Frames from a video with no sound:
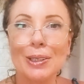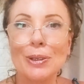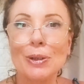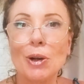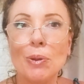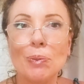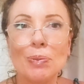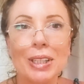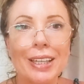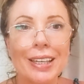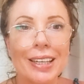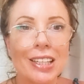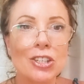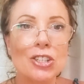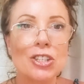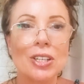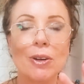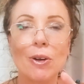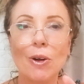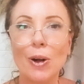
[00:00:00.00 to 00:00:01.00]
and
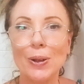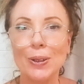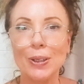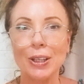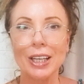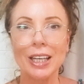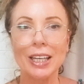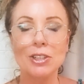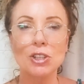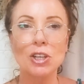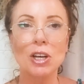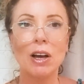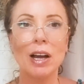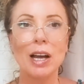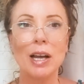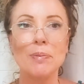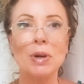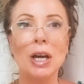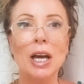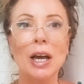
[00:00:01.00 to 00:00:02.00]
obligation at holiday
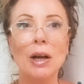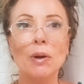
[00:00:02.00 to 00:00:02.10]
time,